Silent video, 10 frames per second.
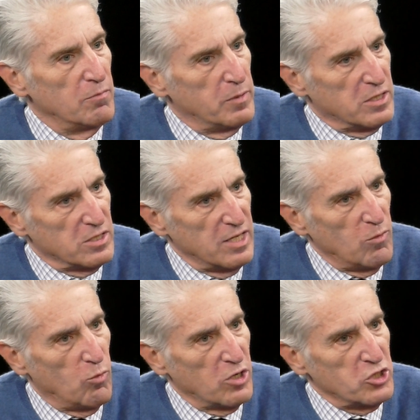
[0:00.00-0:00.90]
but it's
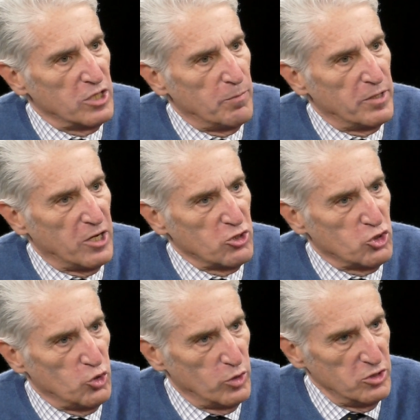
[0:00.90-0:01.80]
not washing up on our
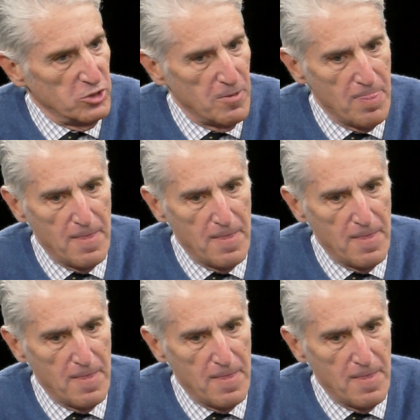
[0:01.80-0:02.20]
shores.